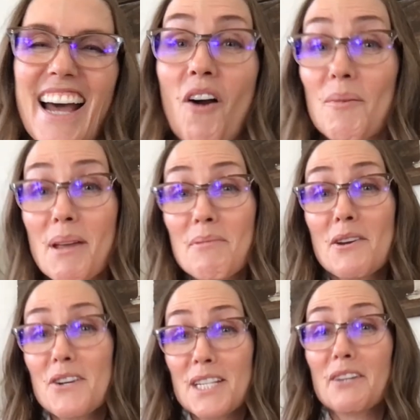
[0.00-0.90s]
Or maybe
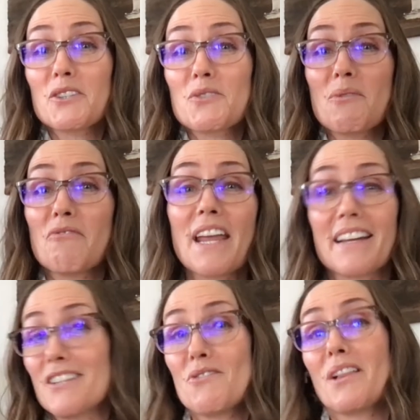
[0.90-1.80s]
you're a Taylor Swift
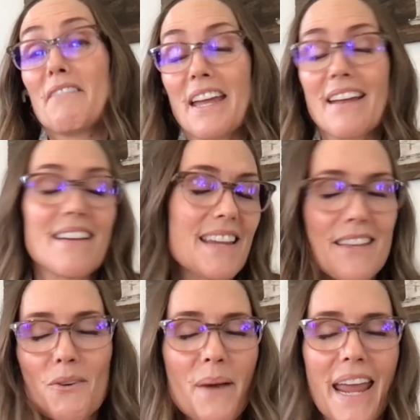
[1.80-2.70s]
fan and you love it.
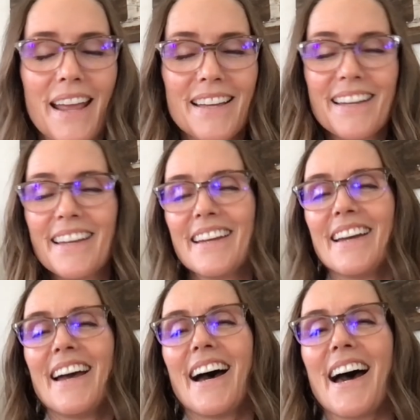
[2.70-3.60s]
Either way.
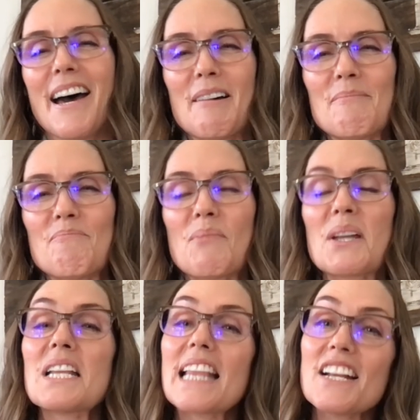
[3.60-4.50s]

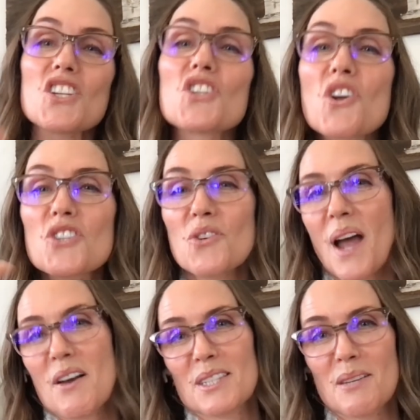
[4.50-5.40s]
But that just shows you
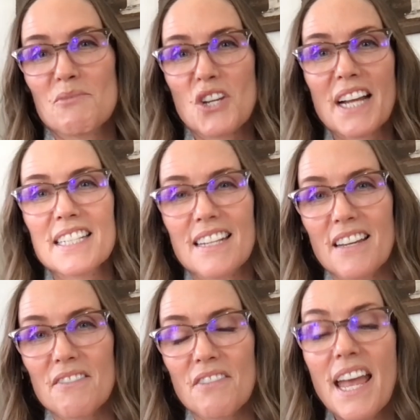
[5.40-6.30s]
how
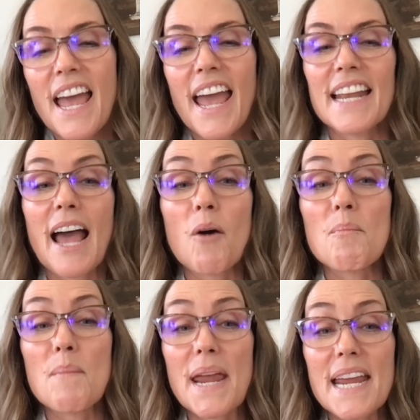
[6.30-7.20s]
subjective and
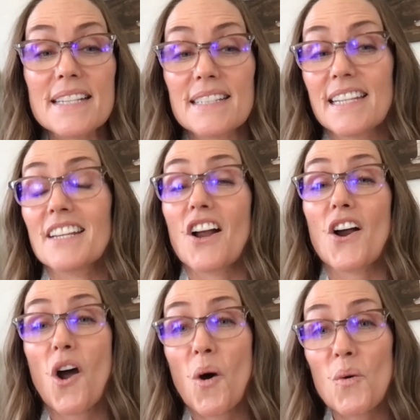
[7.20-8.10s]
how based in
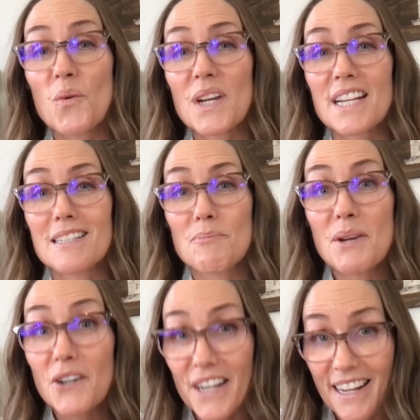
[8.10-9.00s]
our own
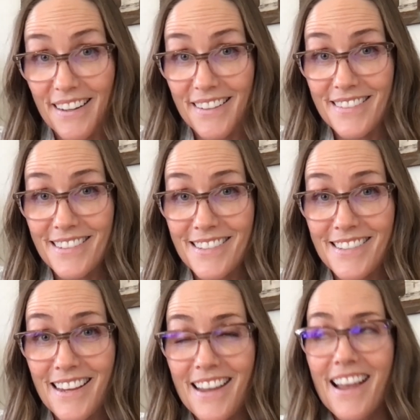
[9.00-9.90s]

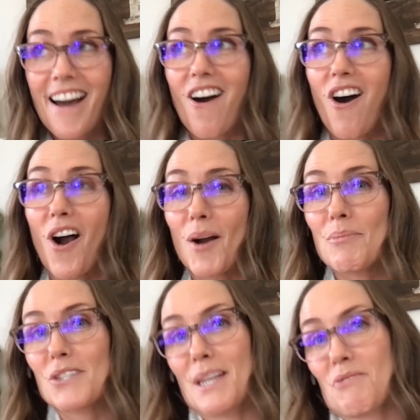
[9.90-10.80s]
experience our
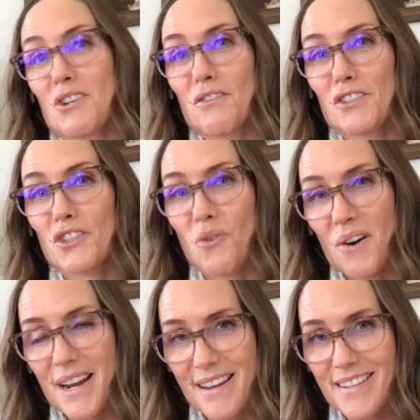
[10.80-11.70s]
perception of a
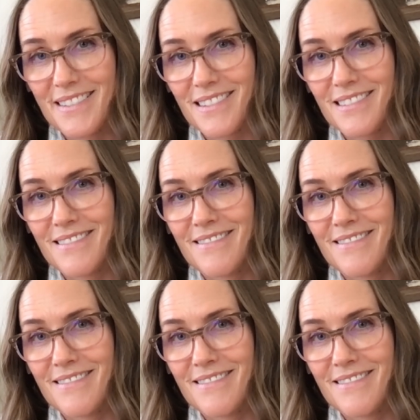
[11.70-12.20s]
story is.